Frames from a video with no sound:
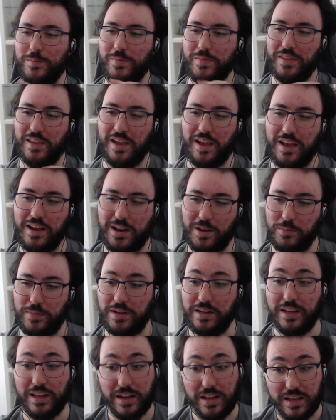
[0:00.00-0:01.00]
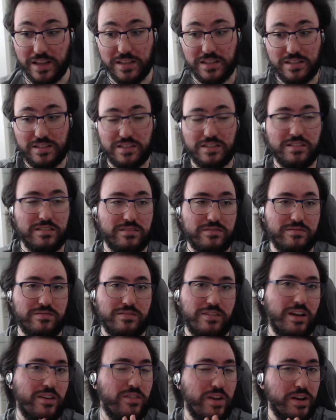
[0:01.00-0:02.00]
And I mean, it is
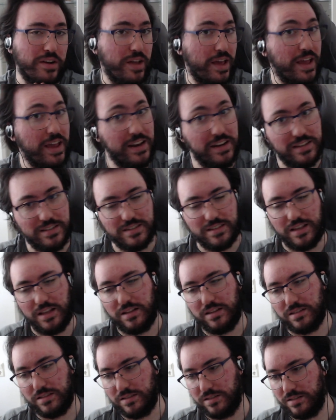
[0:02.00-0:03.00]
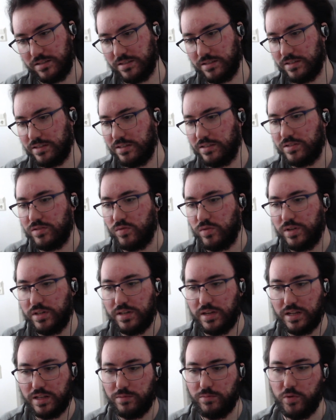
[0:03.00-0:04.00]
around 8 Celsius in
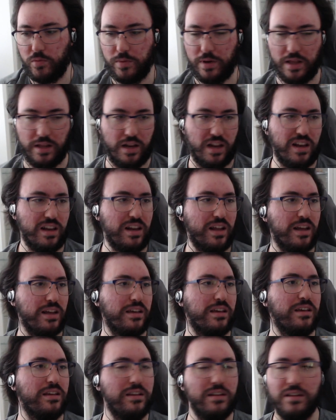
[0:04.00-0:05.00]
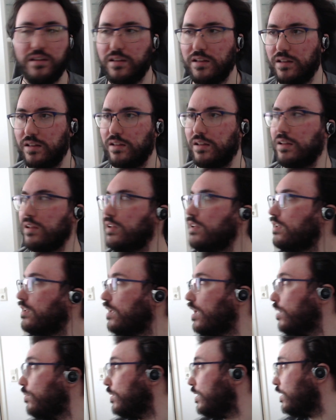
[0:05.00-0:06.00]
Sweden at the moment. And
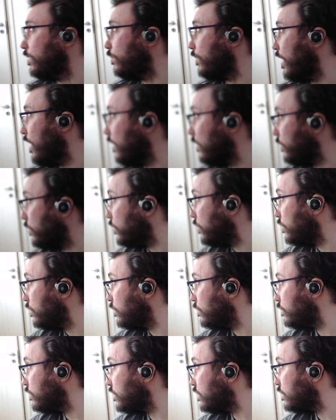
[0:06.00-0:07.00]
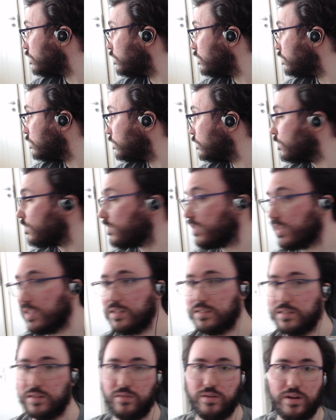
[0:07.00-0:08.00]
I mean, in my room,
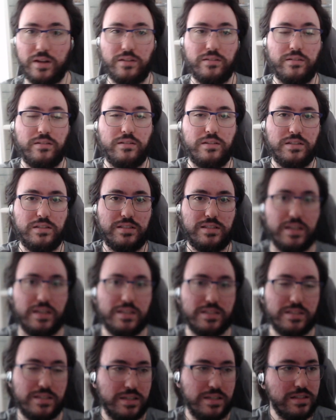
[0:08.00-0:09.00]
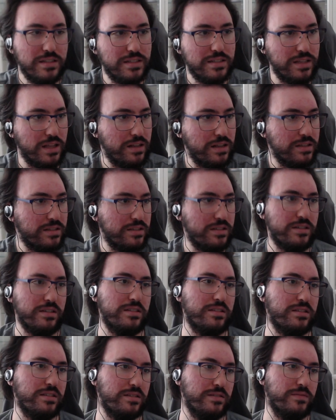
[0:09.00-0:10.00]
it's around 16
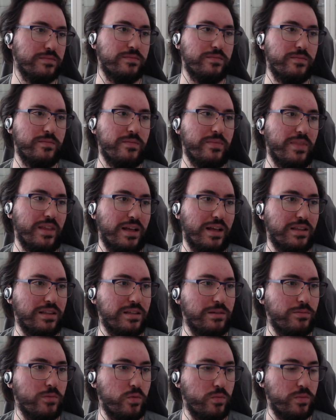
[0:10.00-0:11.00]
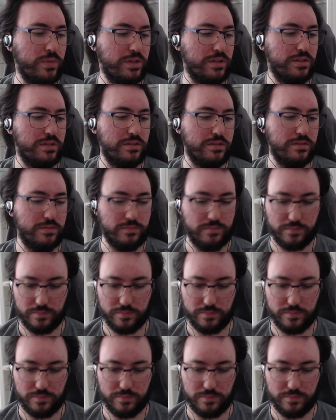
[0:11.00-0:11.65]
Celsius at the moment.